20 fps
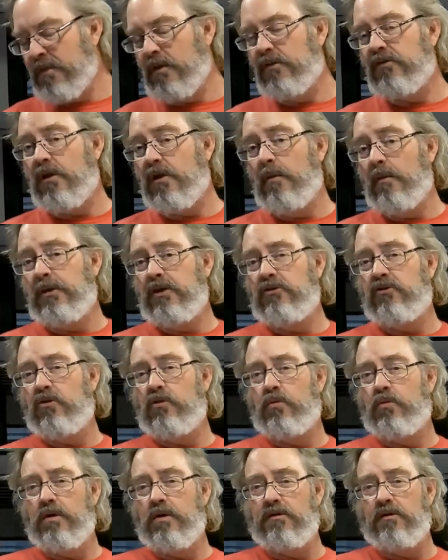Sloppy
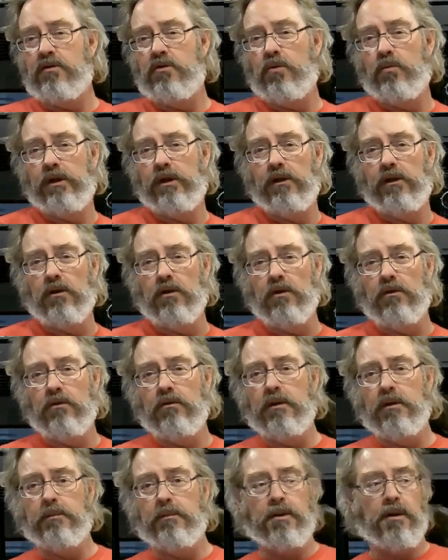Joe wasn't the way to
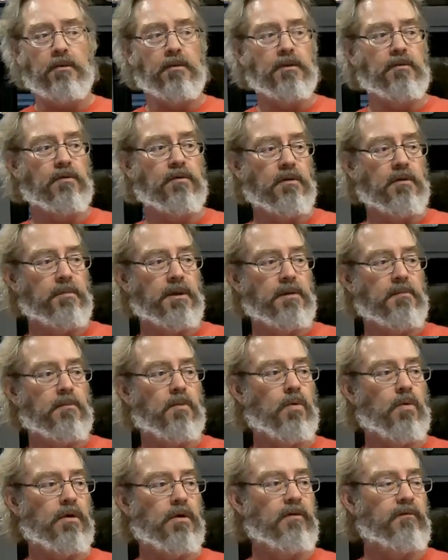go. It probably would have been
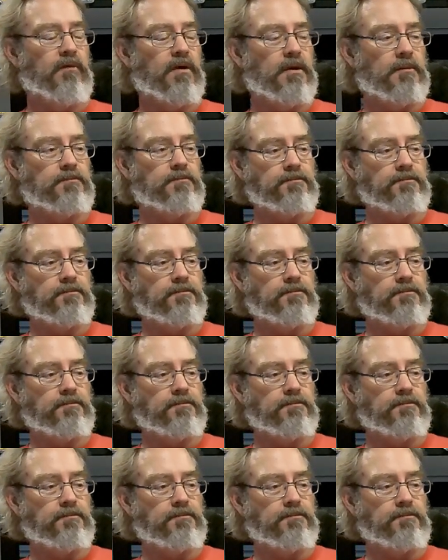more of